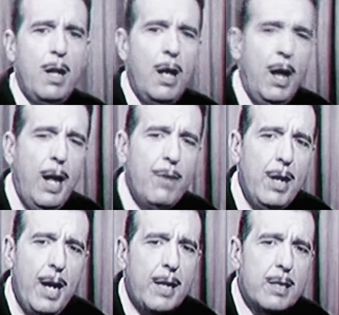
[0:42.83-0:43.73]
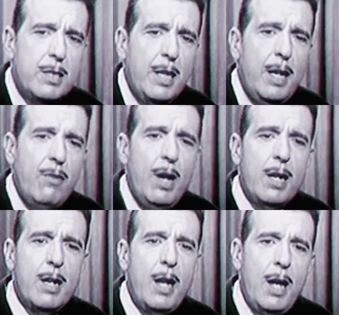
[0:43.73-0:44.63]
I would like to say right
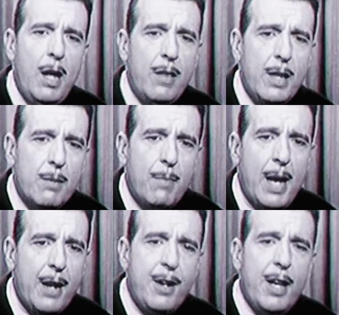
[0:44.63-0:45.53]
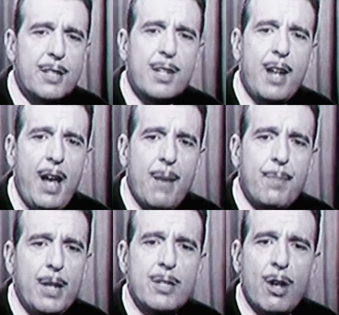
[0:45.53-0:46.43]
now that my dust cap
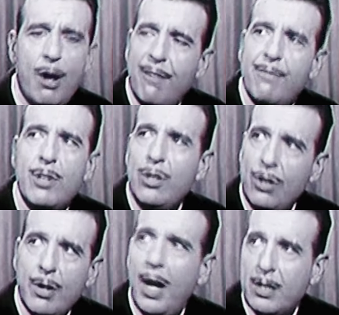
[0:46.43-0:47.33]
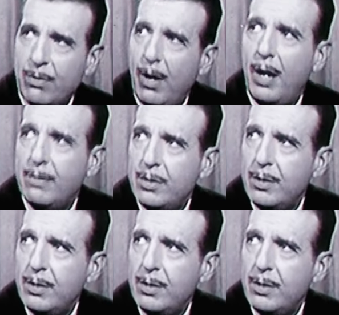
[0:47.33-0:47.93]
is off to you housewives.